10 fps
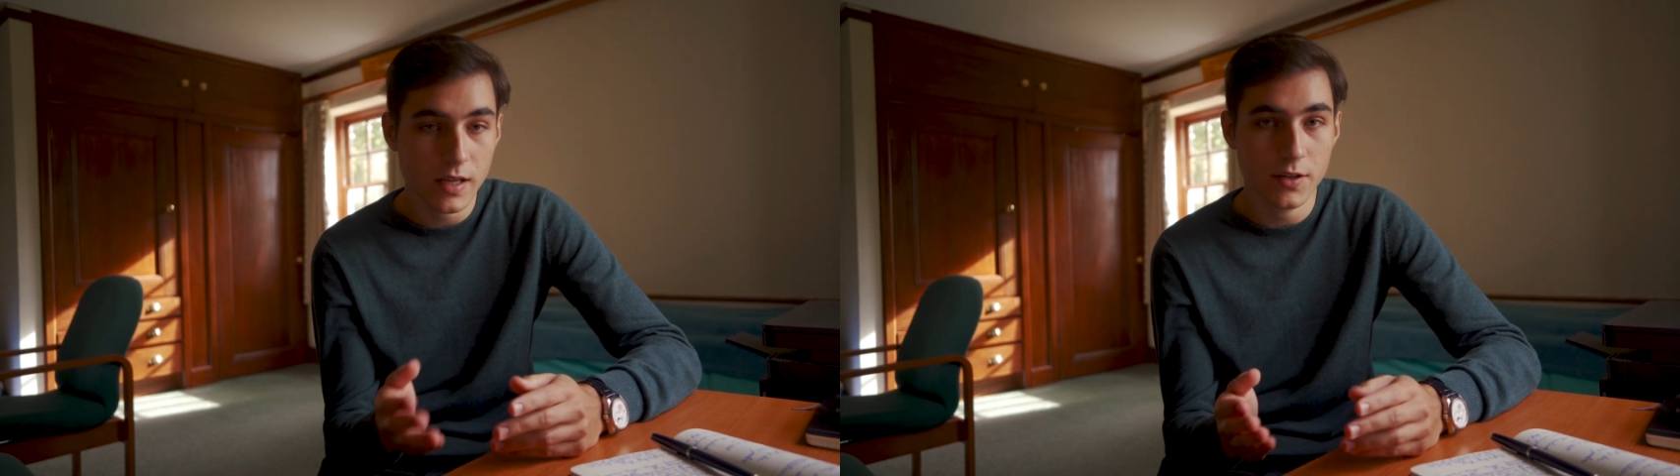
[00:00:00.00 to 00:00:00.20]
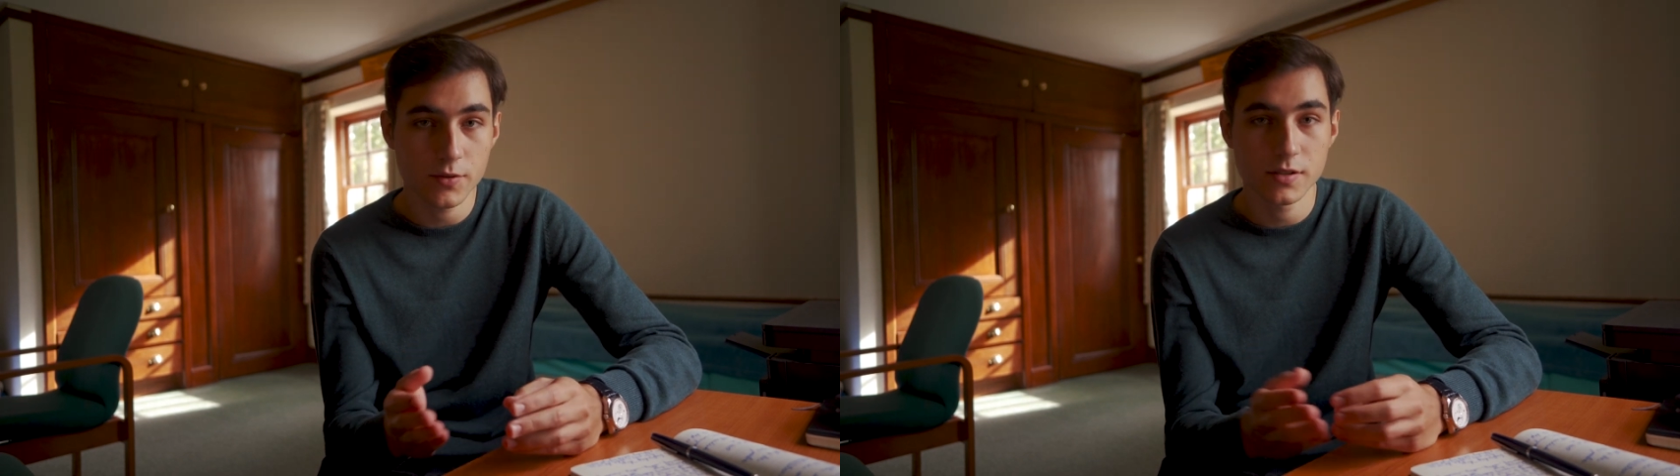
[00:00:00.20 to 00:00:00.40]

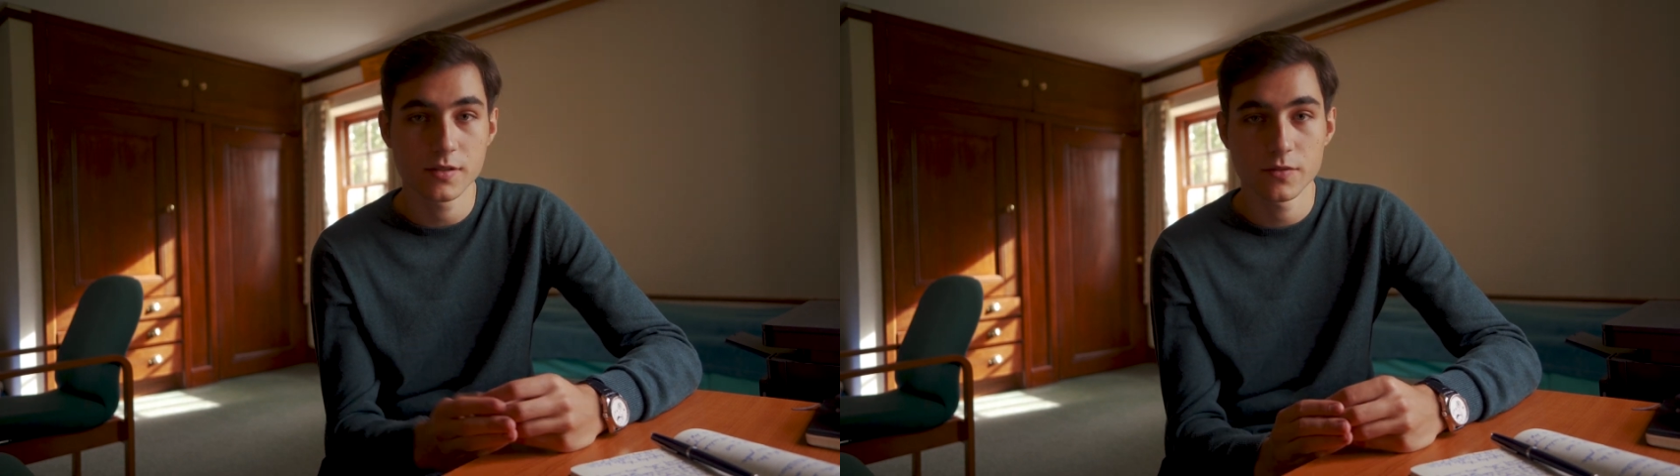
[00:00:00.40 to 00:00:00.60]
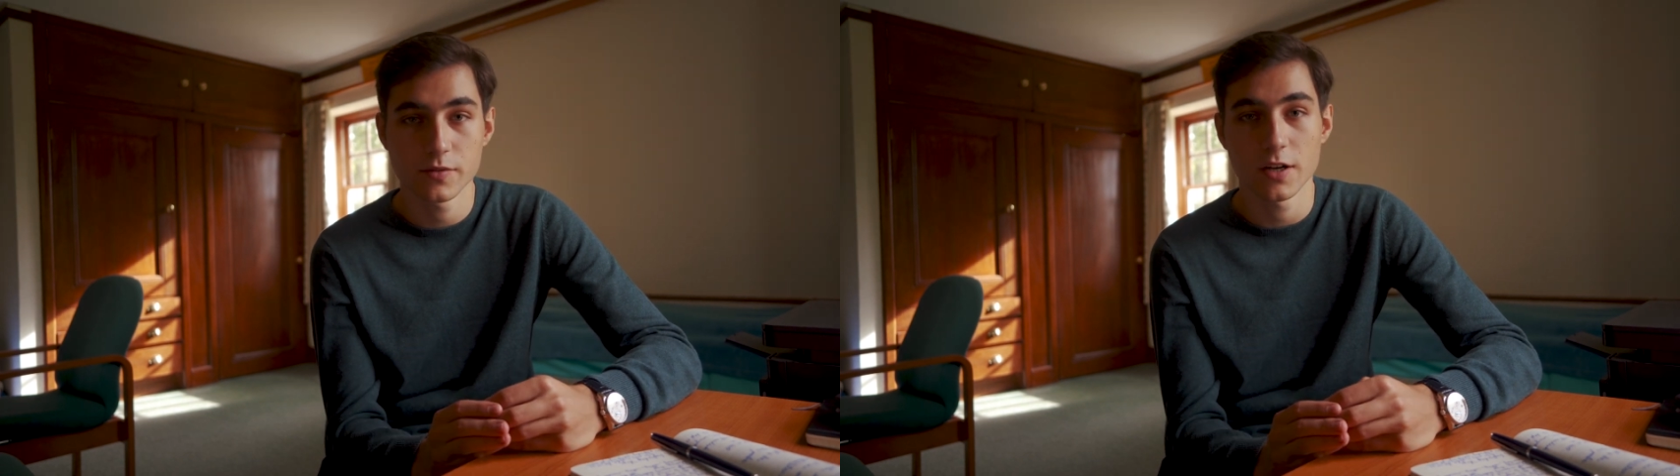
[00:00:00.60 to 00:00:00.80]
it
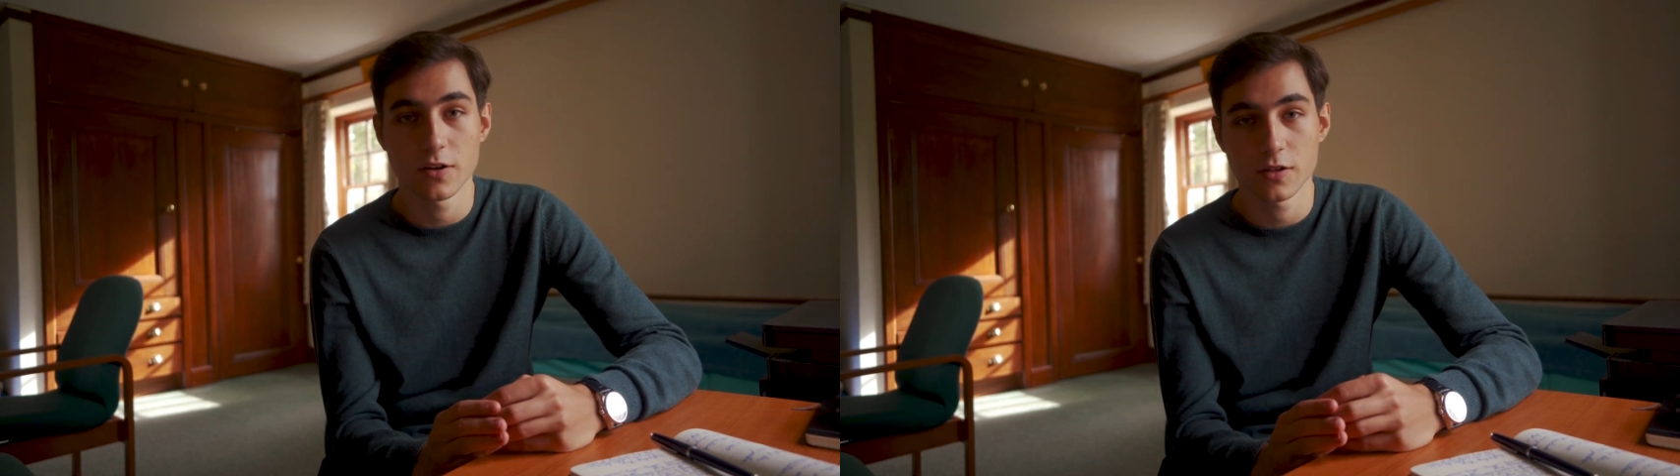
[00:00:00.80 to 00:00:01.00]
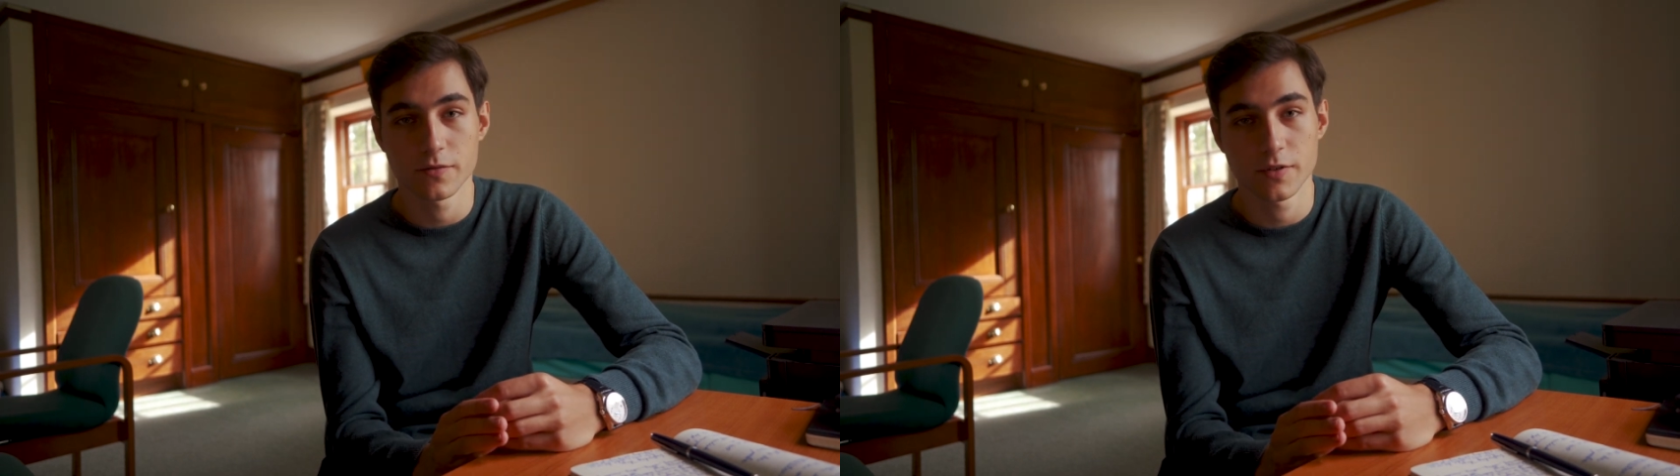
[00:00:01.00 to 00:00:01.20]
was really a
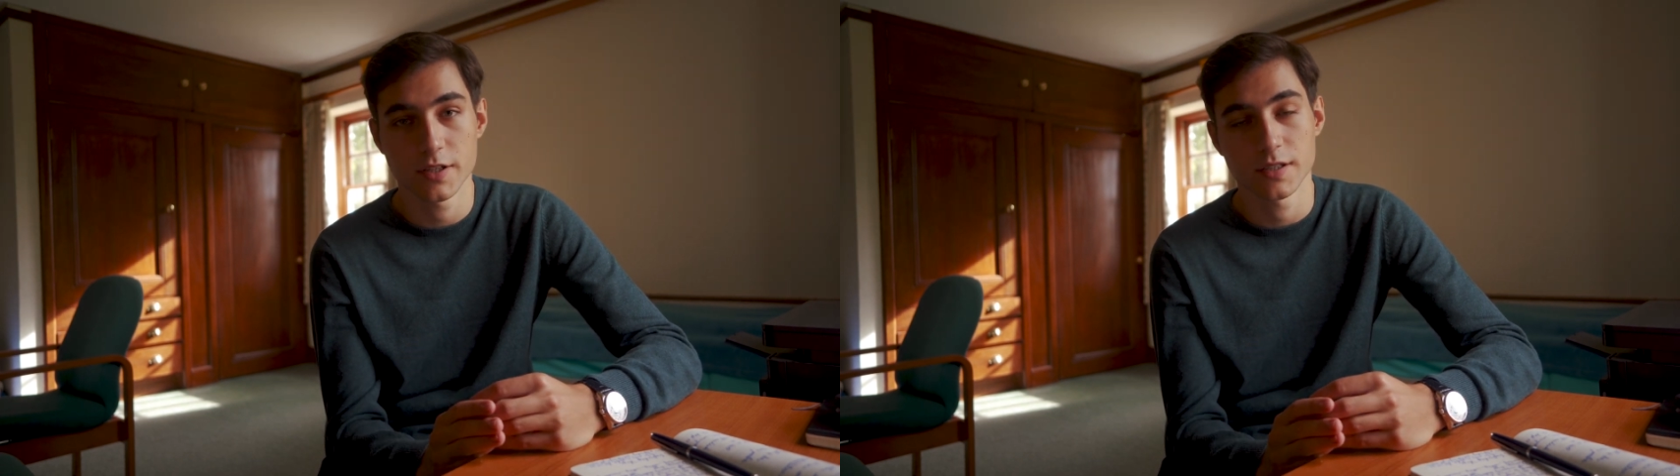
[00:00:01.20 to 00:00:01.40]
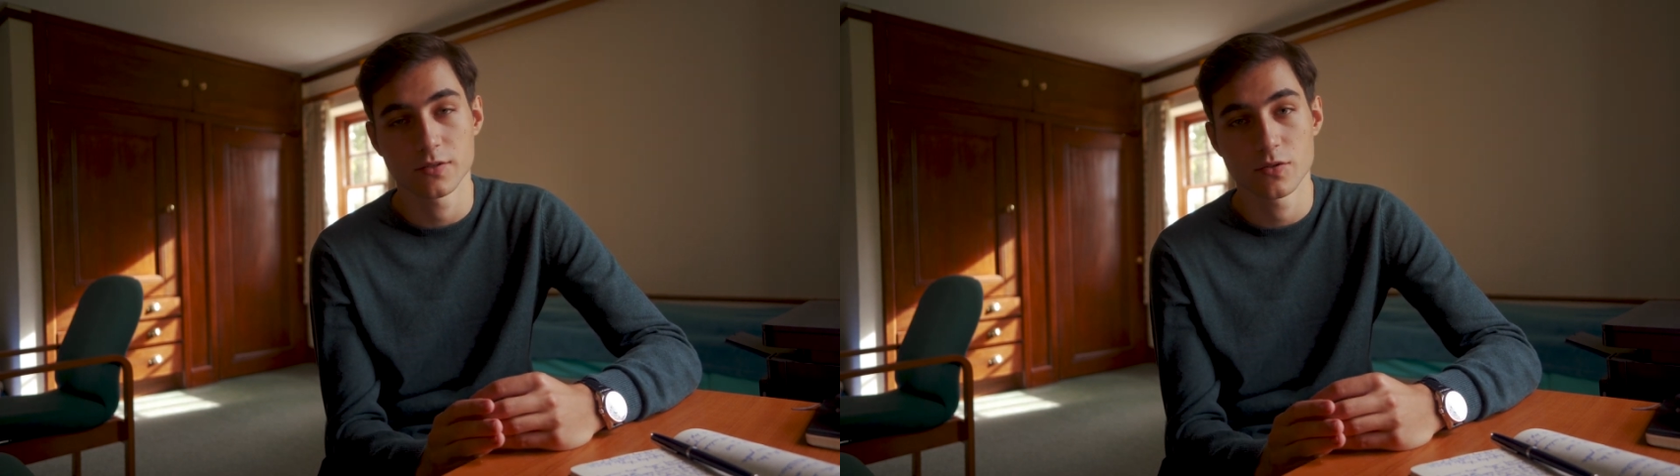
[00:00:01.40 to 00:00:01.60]
lot of
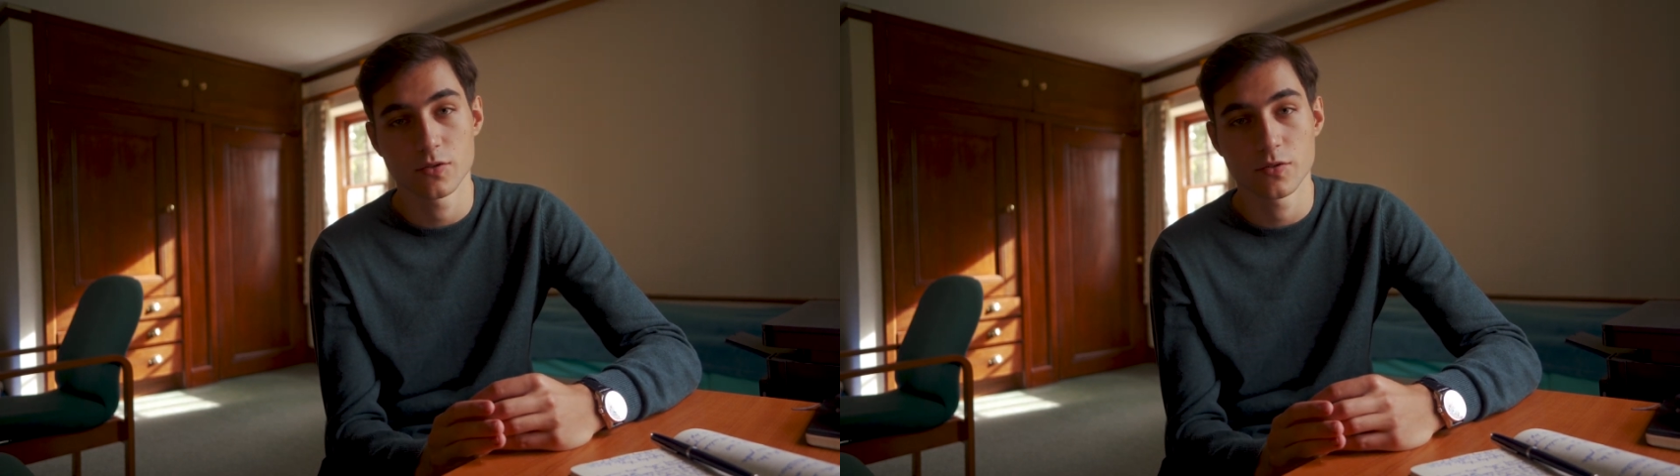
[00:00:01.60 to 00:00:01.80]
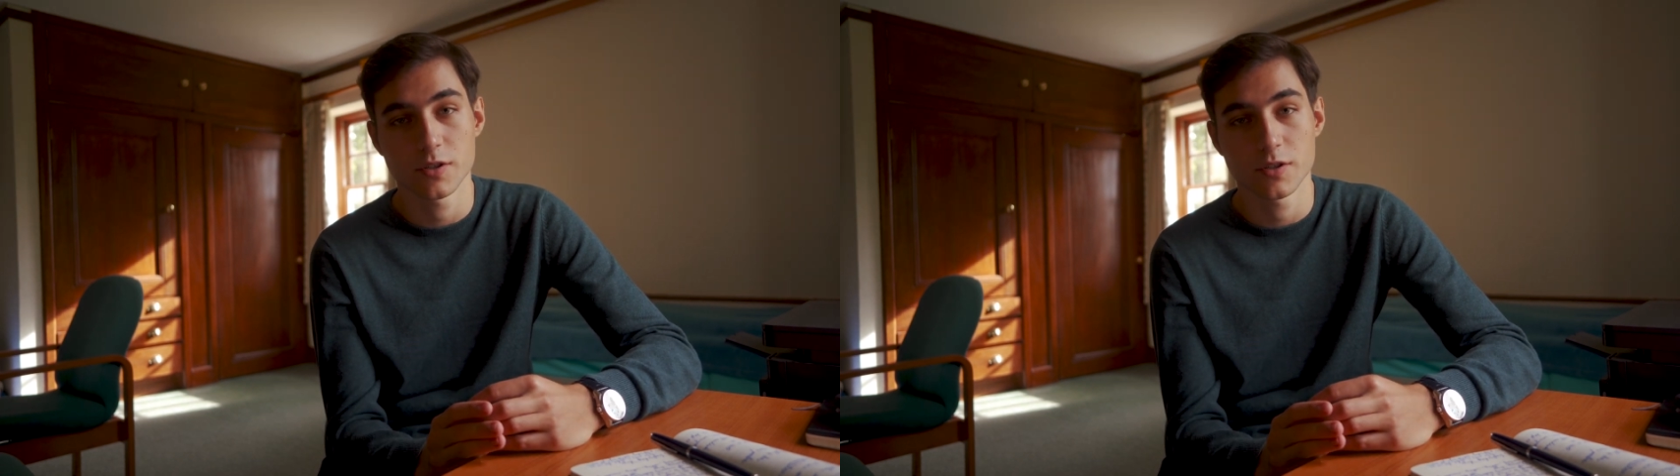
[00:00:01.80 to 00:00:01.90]
reading to do,